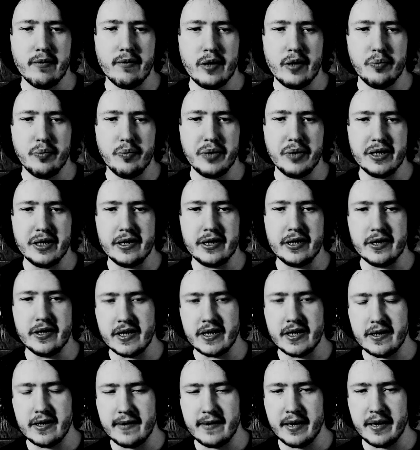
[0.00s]
put those in the
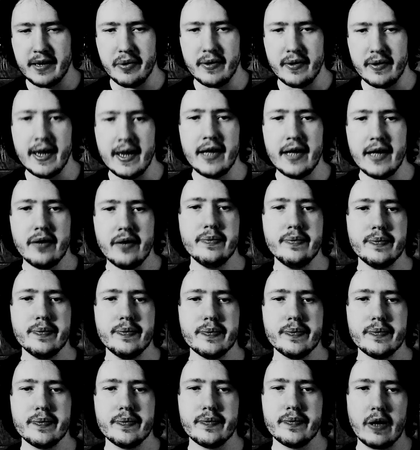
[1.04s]
link below
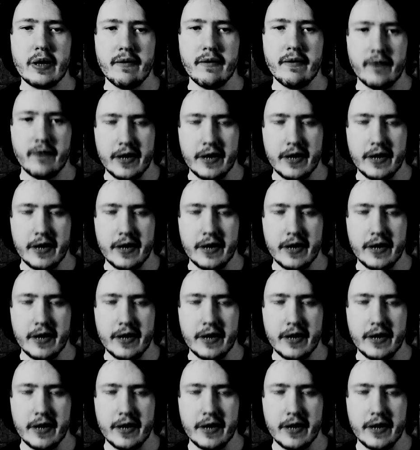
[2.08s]
for you